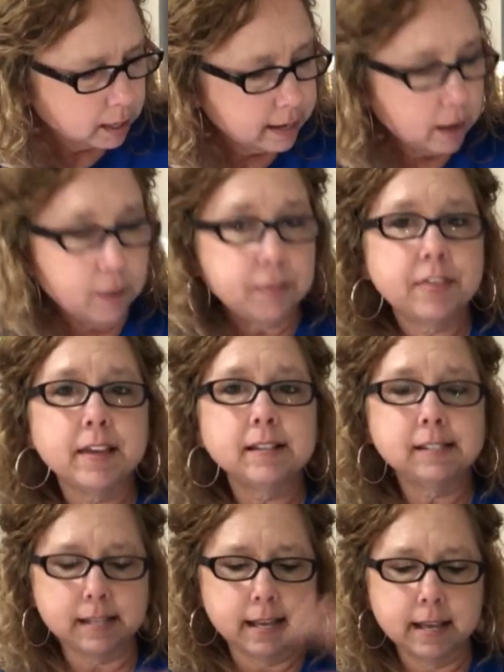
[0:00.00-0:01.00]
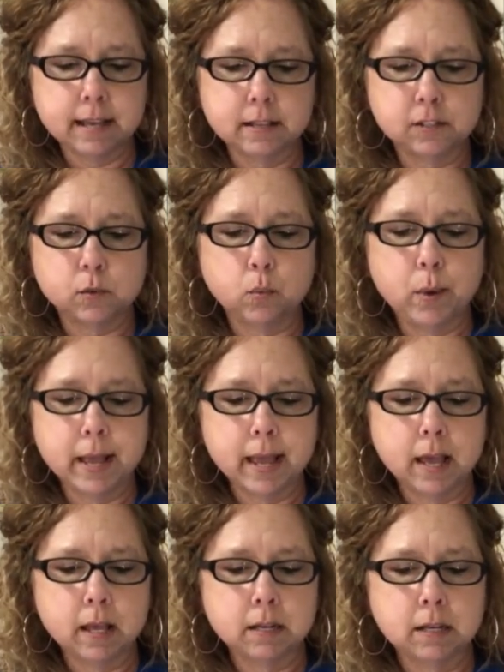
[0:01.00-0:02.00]
Now this is
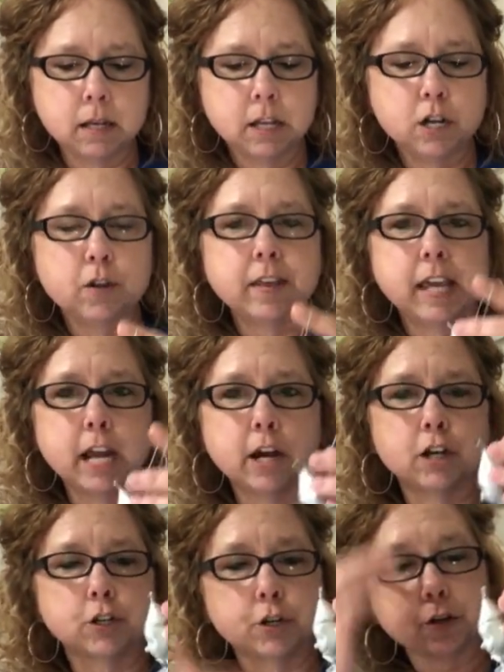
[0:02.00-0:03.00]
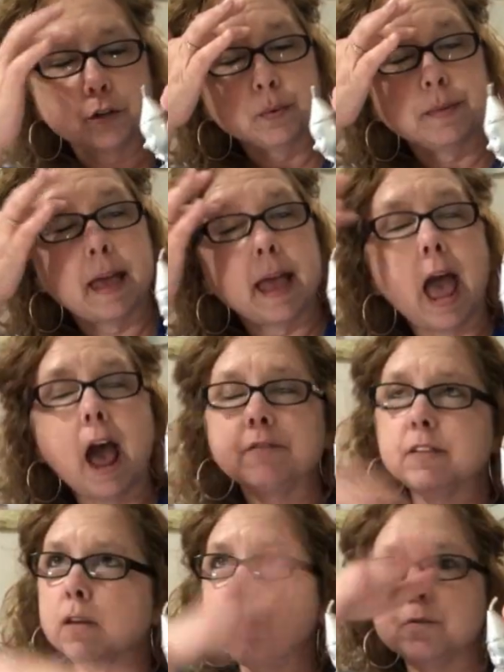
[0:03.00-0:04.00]
when, you know the characters, when they,
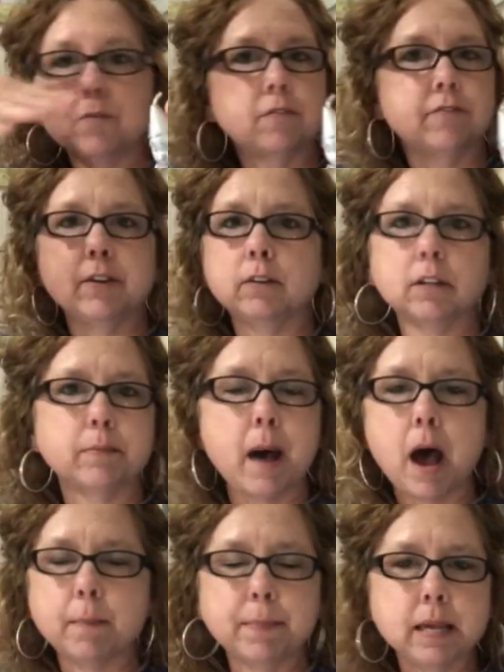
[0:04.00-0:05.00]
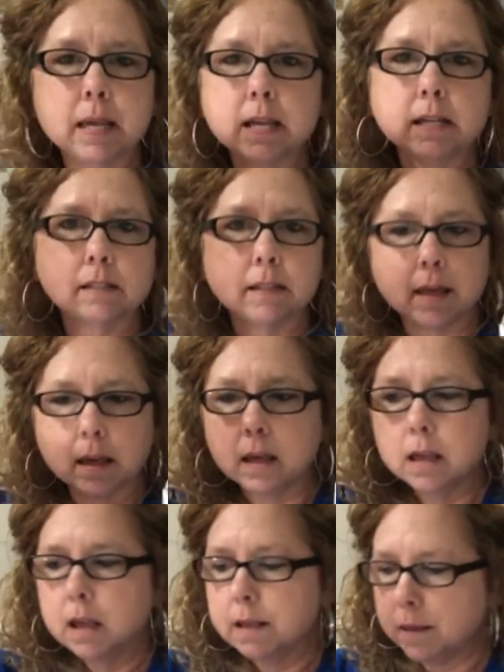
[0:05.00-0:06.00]
after they went through the field of the poppies and they,
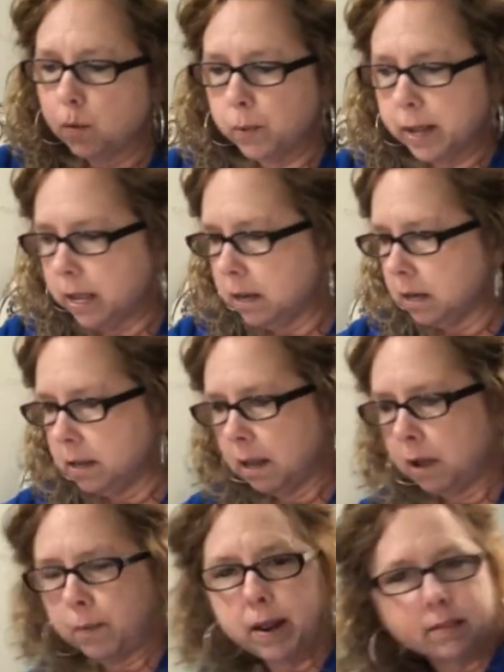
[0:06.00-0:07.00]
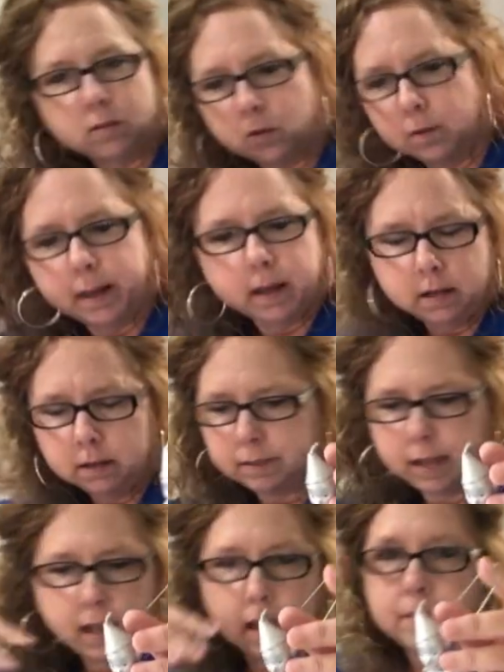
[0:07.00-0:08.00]
they went and they rang the doorbell
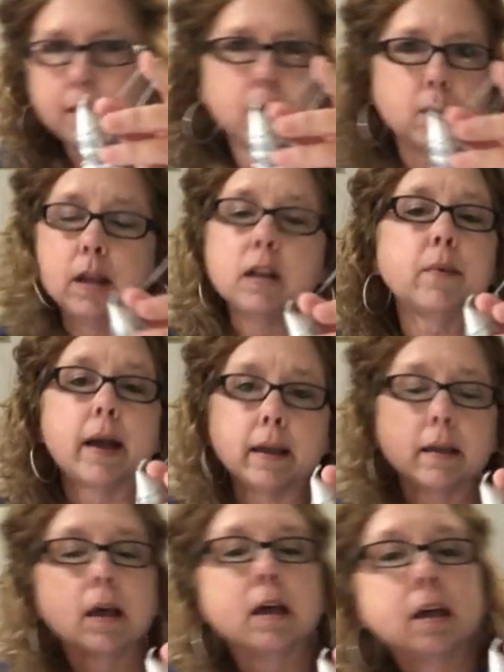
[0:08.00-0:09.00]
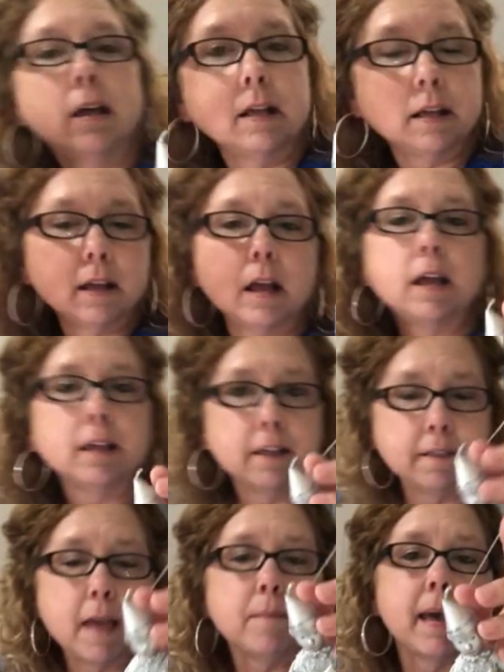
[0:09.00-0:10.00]
and they, they anyway,
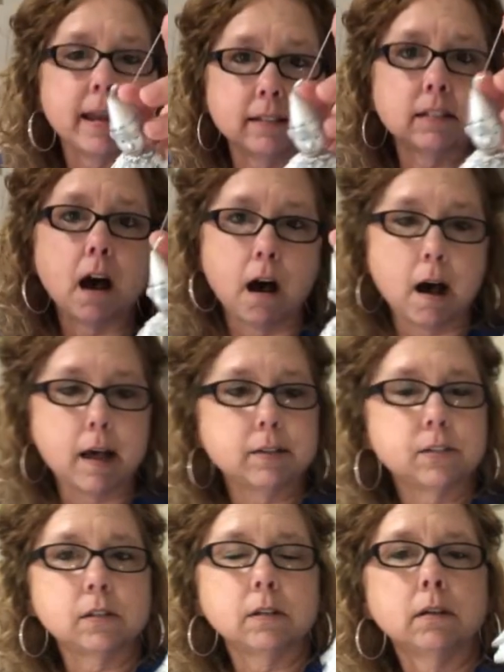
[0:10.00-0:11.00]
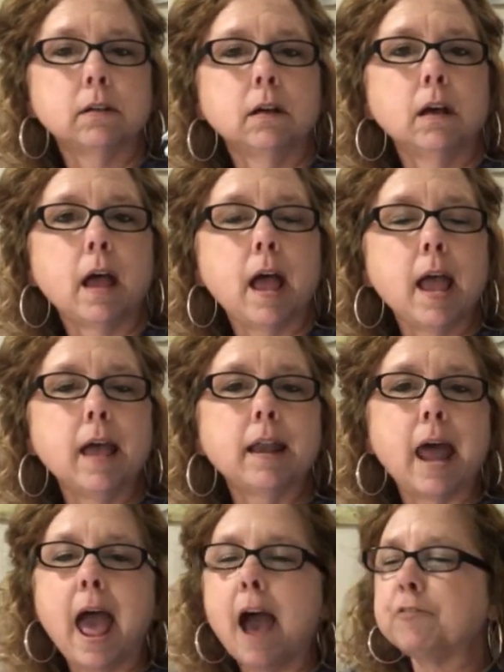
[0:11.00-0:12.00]
they made it to Oz.
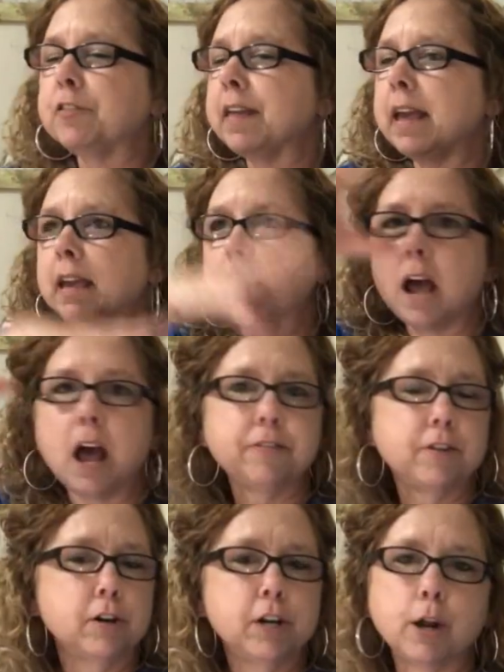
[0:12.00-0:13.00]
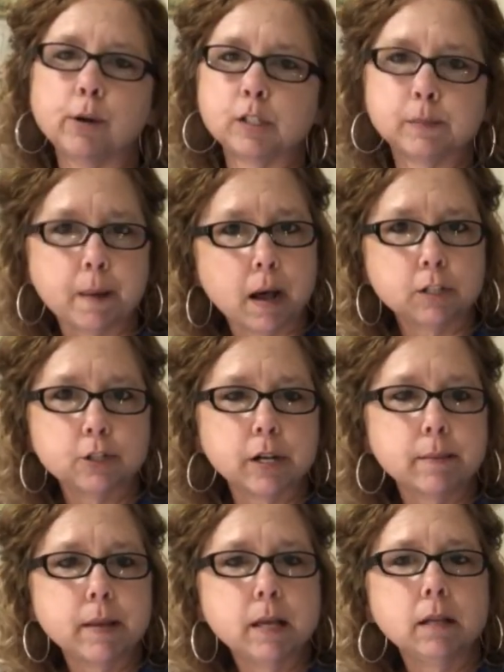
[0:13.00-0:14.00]
And after they got their, you know, spa
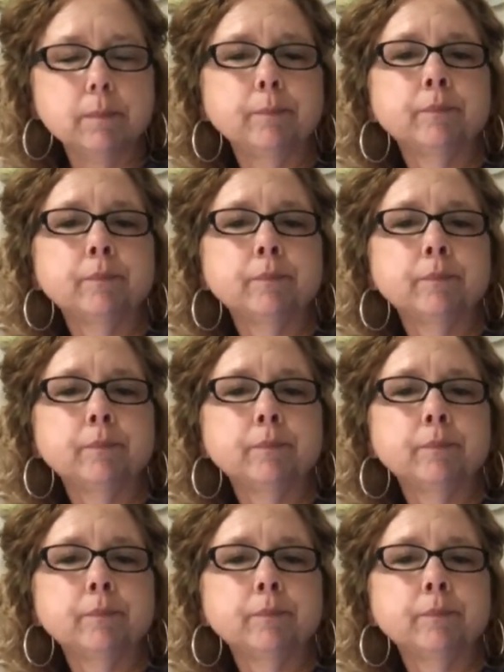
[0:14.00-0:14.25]
treatment,